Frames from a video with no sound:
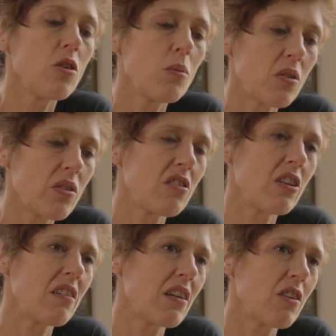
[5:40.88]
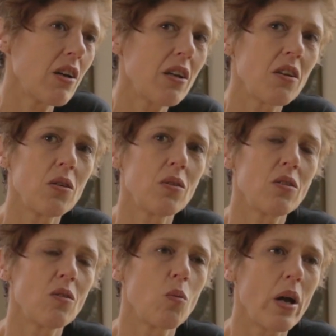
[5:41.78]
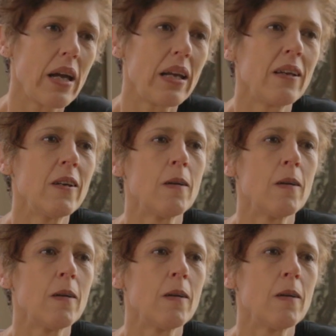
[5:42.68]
terms of injecting drug use, the way